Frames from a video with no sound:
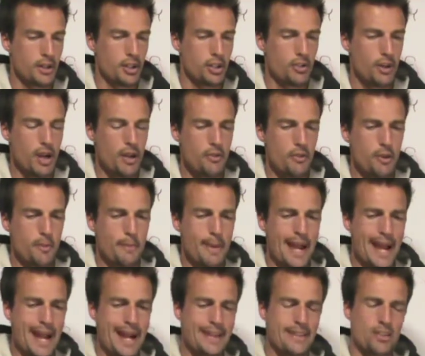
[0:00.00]
You're either a
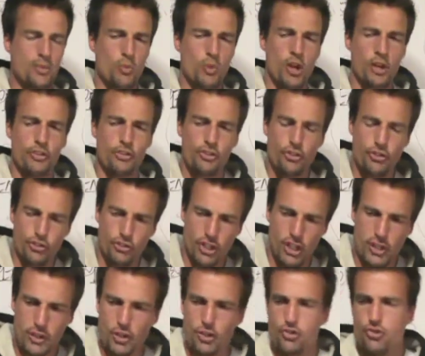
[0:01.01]
man that wants to see the